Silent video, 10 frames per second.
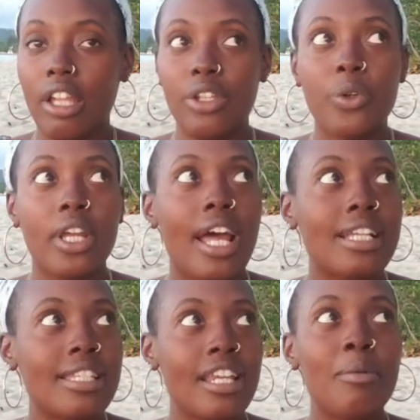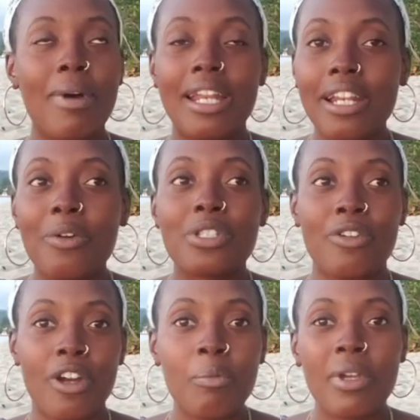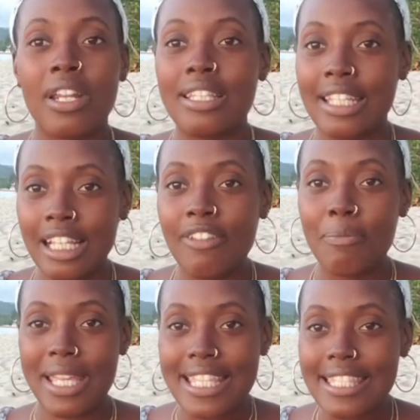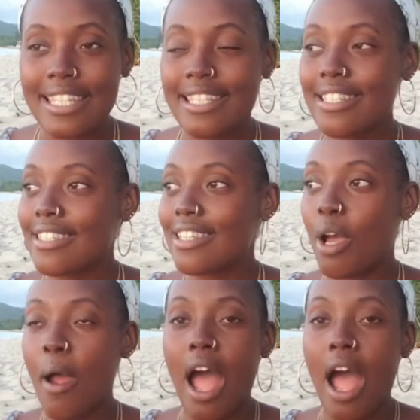You can ask anybody that was around me on a daily basis.